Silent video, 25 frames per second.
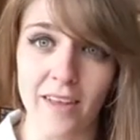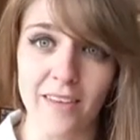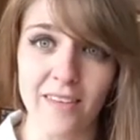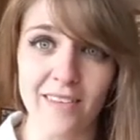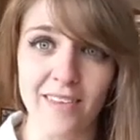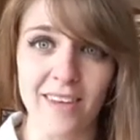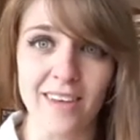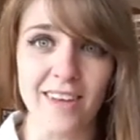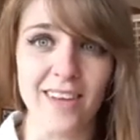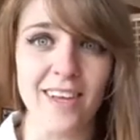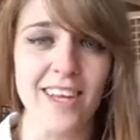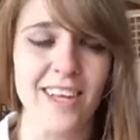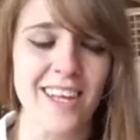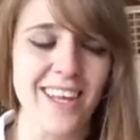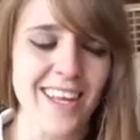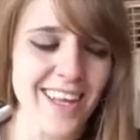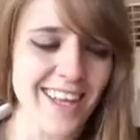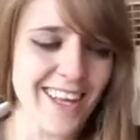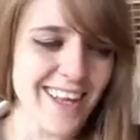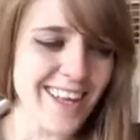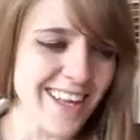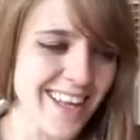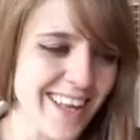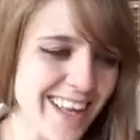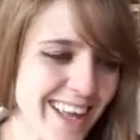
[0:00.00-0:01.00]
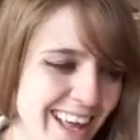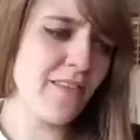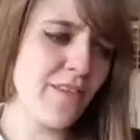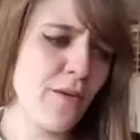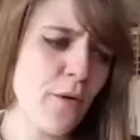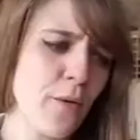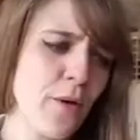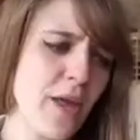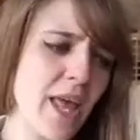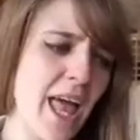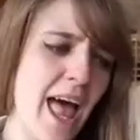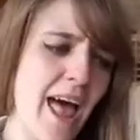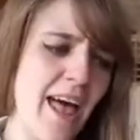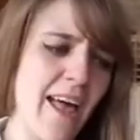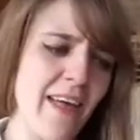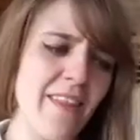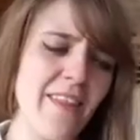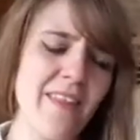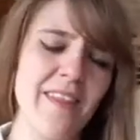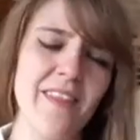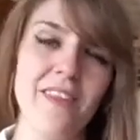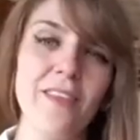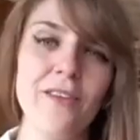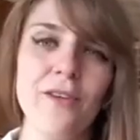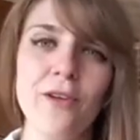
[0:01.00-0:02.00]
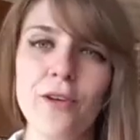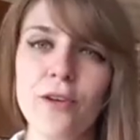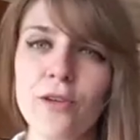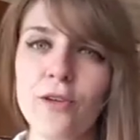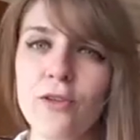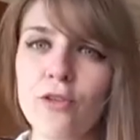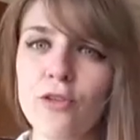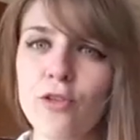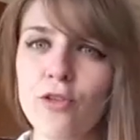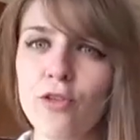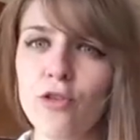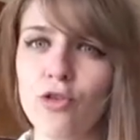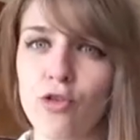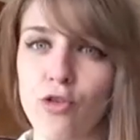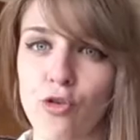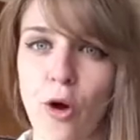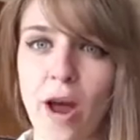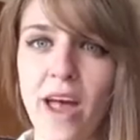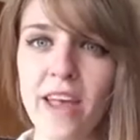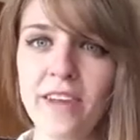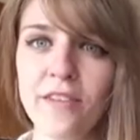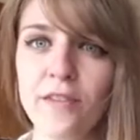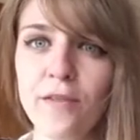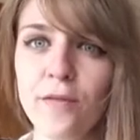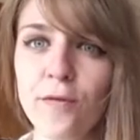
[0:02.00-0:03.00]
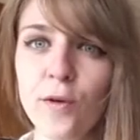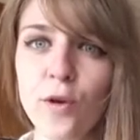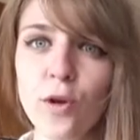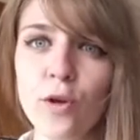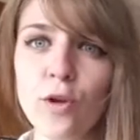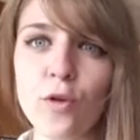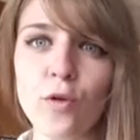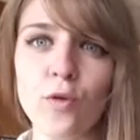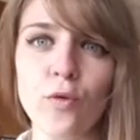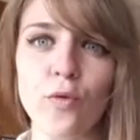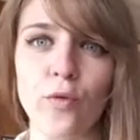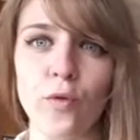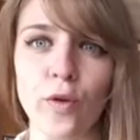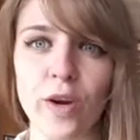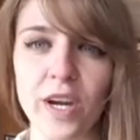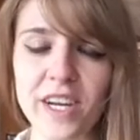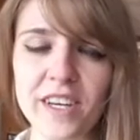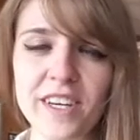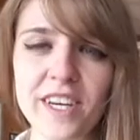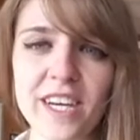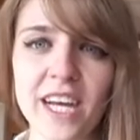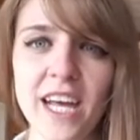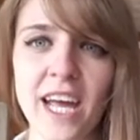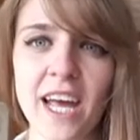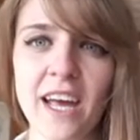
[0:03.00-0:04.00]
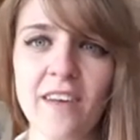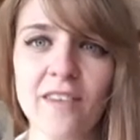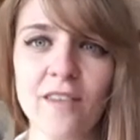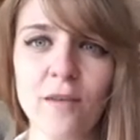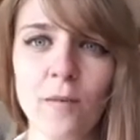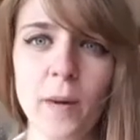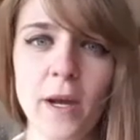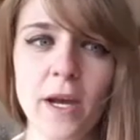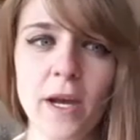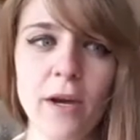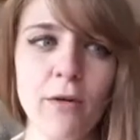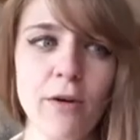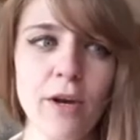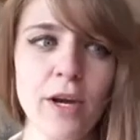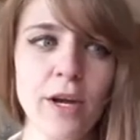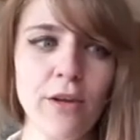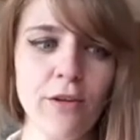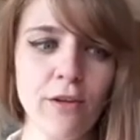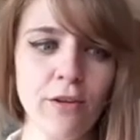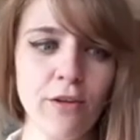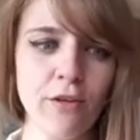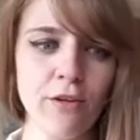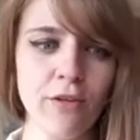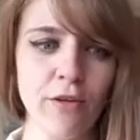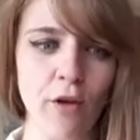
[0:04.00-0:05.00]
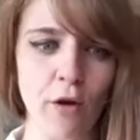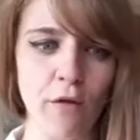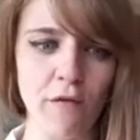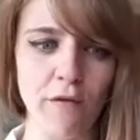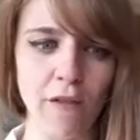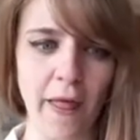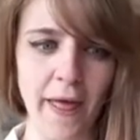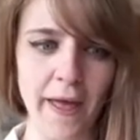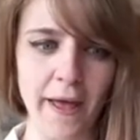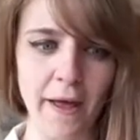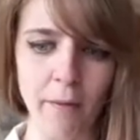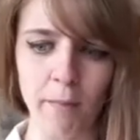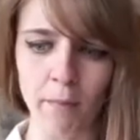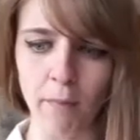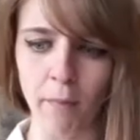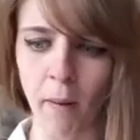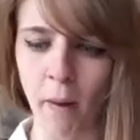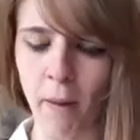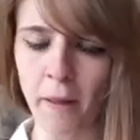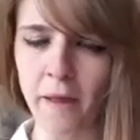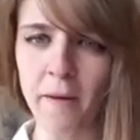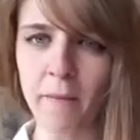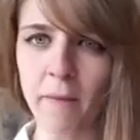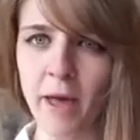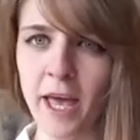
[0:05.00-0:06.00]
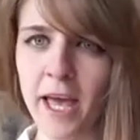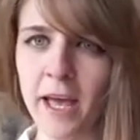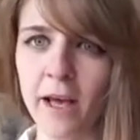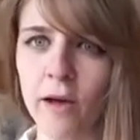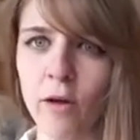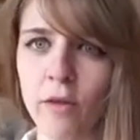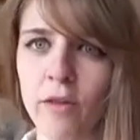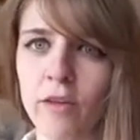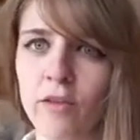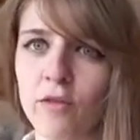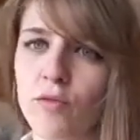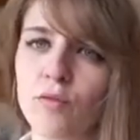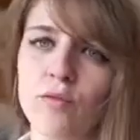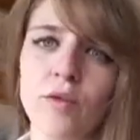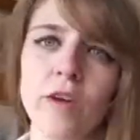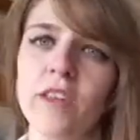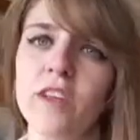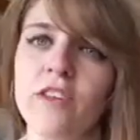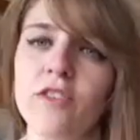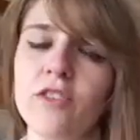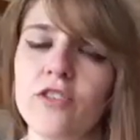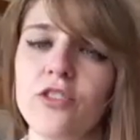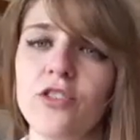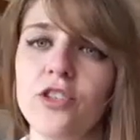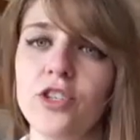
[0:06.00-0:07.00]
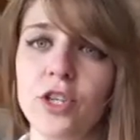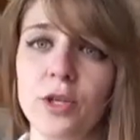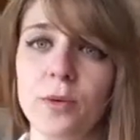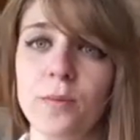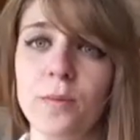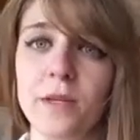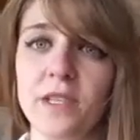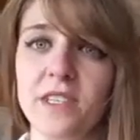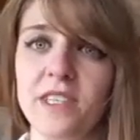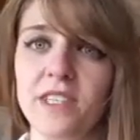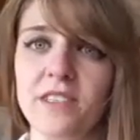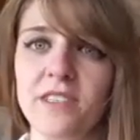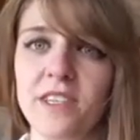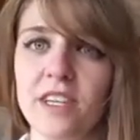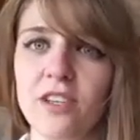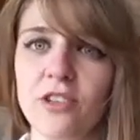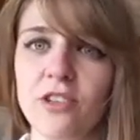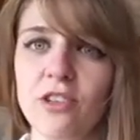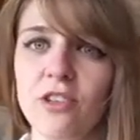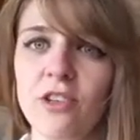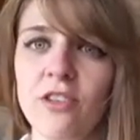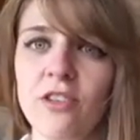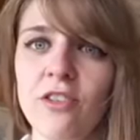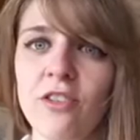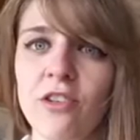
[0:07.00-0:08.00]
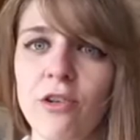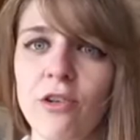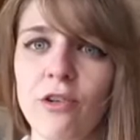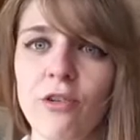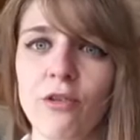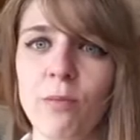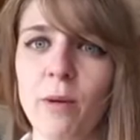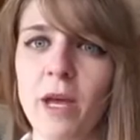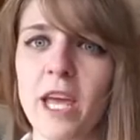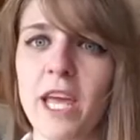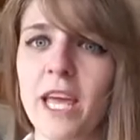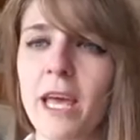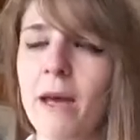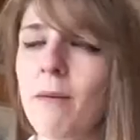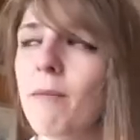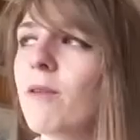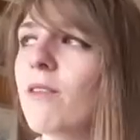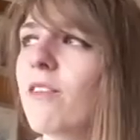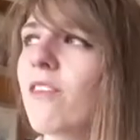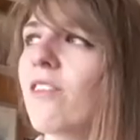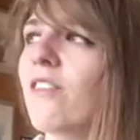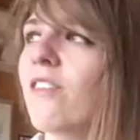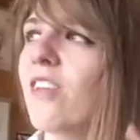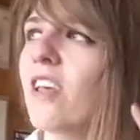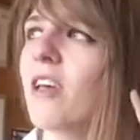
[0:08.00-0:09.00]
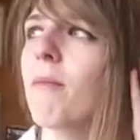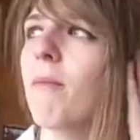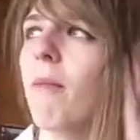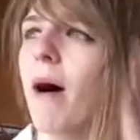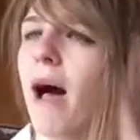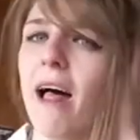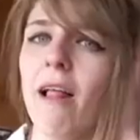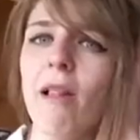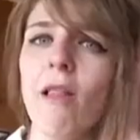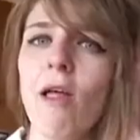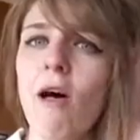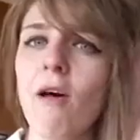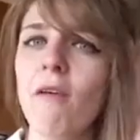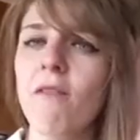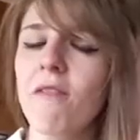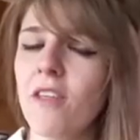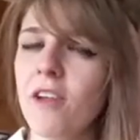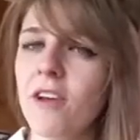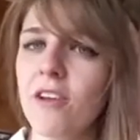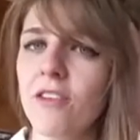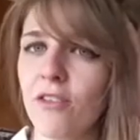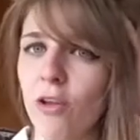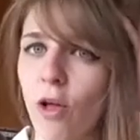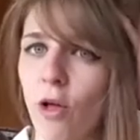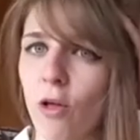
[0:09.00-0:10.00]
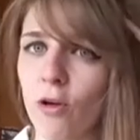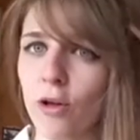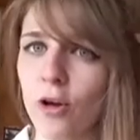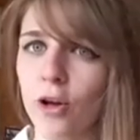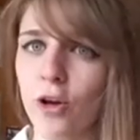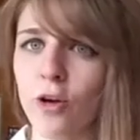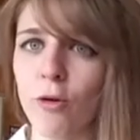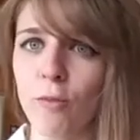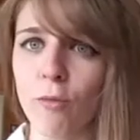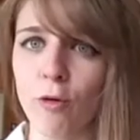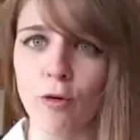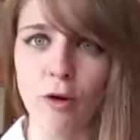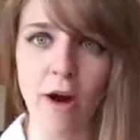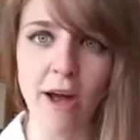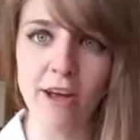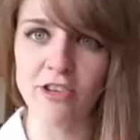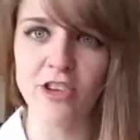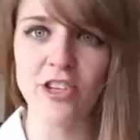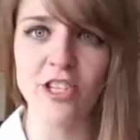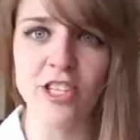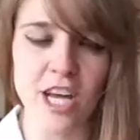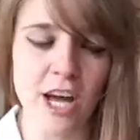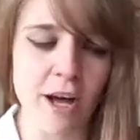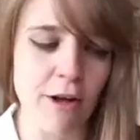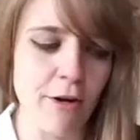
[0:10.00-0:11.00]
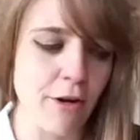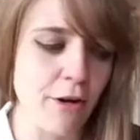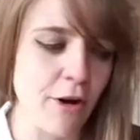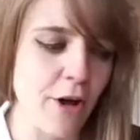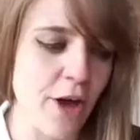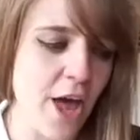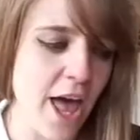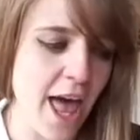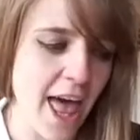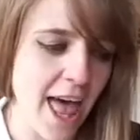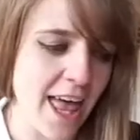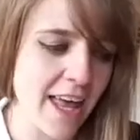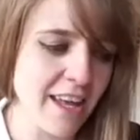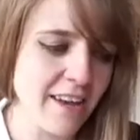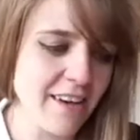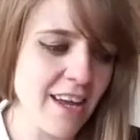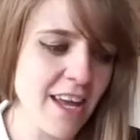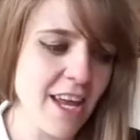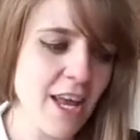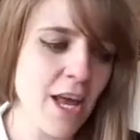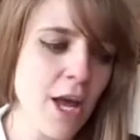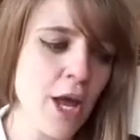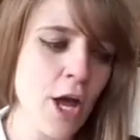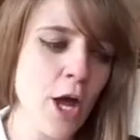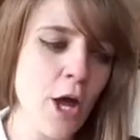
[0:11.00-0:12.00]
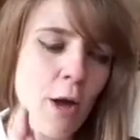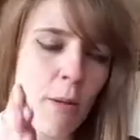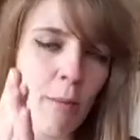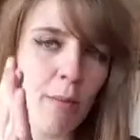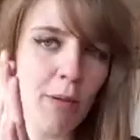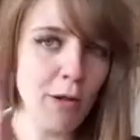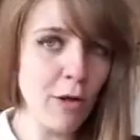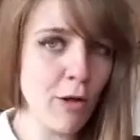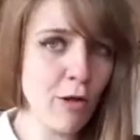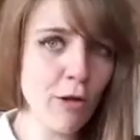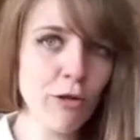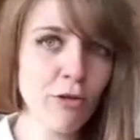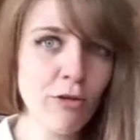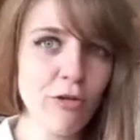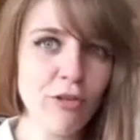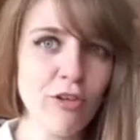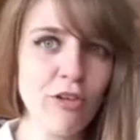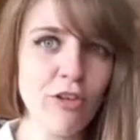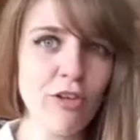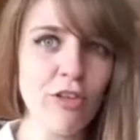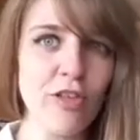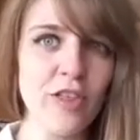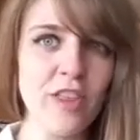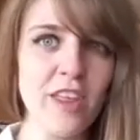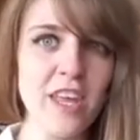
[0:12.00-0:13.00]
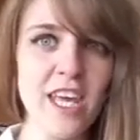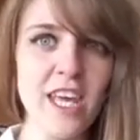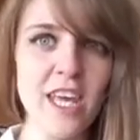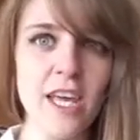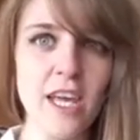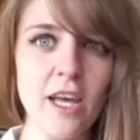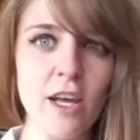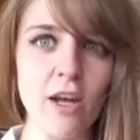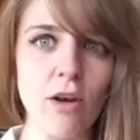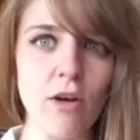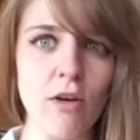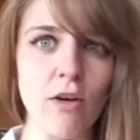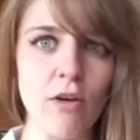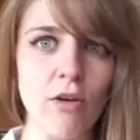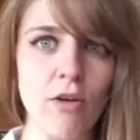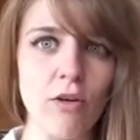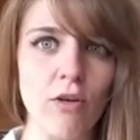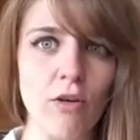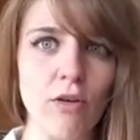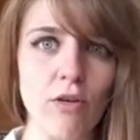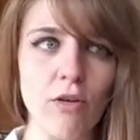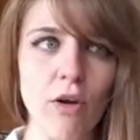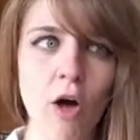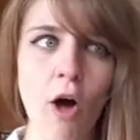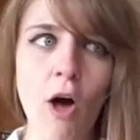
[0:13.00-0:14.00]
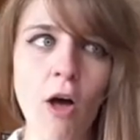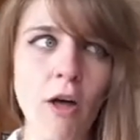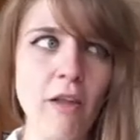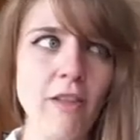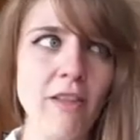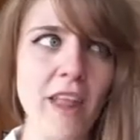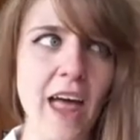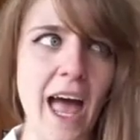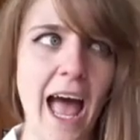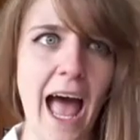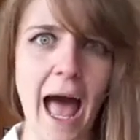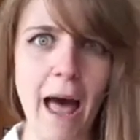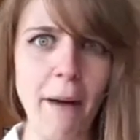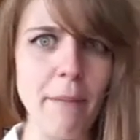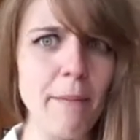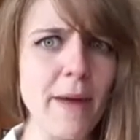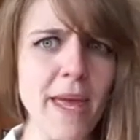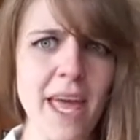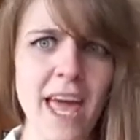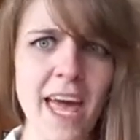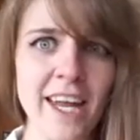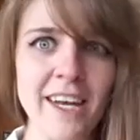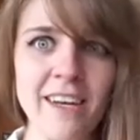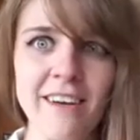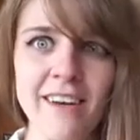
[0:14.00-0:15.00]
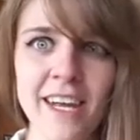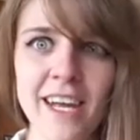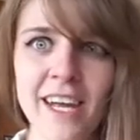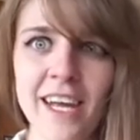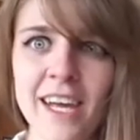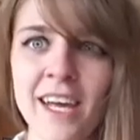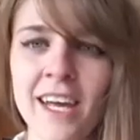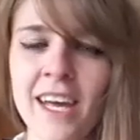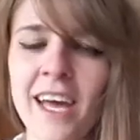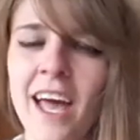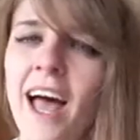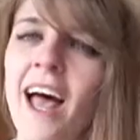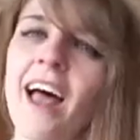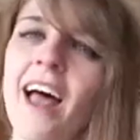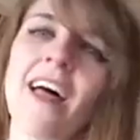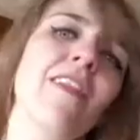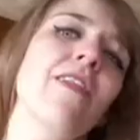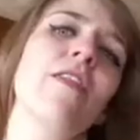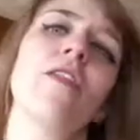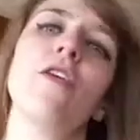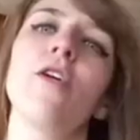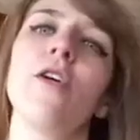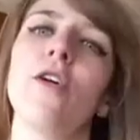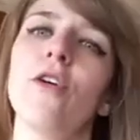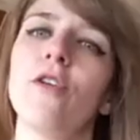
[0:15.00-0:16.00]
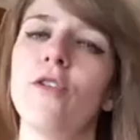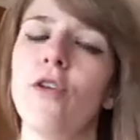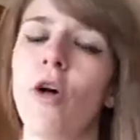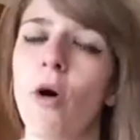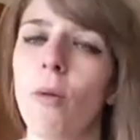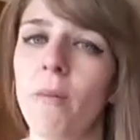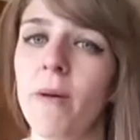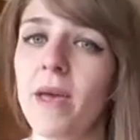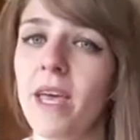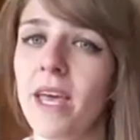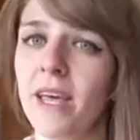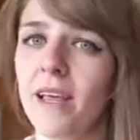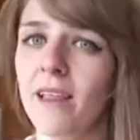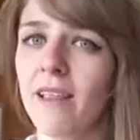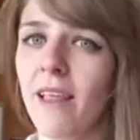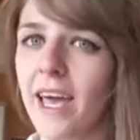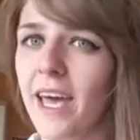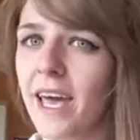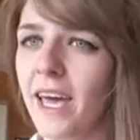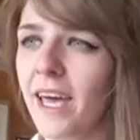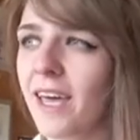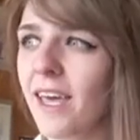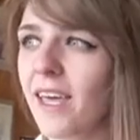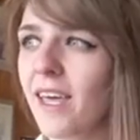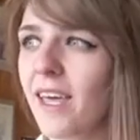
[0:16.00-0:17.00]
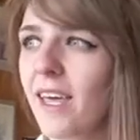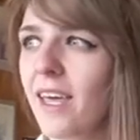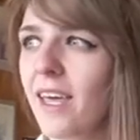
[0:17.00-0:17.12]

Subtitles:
So yeah, the stressful reading experience of like Molly making all these really stupid decisions and us being able to see a mile off that it's all gonna come crashing down on her head, plus the not happy ending and the not being like